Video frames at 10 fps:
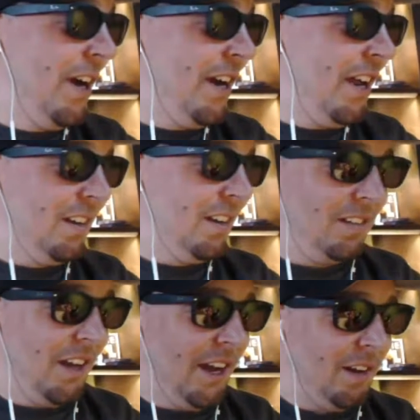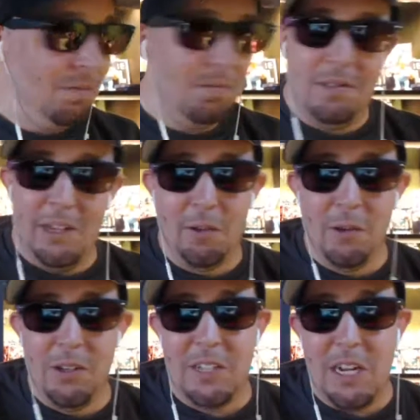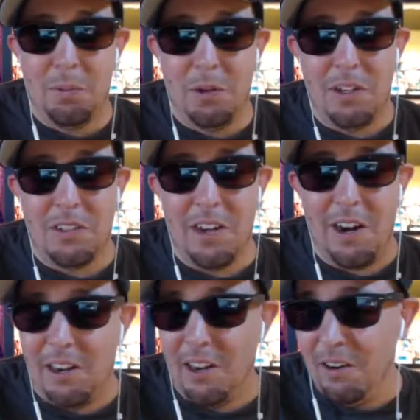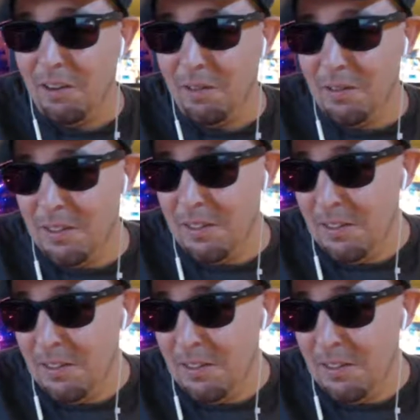Right? Hey, either one sounds pretty exciting. I don't know,